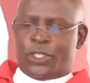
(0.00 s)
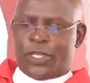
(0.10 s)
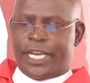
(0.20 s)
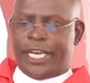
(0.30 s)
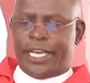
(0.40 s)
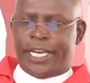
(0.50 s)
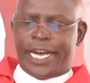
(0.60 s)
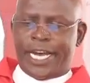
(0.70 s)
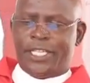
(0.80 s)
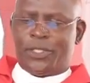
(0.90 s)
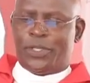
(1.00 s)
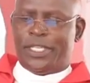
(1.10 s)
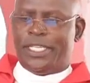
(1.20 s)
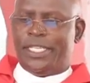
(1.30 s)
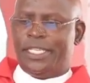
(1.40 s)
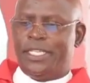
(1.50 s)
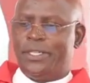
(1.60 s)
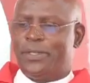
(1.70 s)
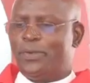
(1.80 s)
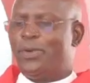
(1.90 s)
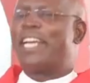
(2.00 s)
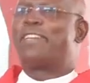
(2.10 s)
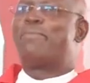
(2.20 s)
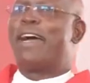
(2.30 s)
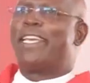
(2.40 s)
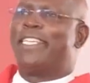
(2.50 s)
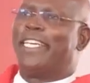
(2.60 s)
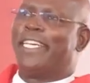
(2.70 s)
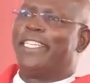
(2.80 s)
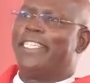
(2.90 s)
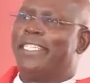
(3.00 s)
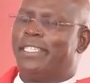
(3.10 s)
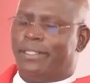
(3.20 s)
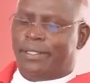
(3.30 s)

Today, as we were reminded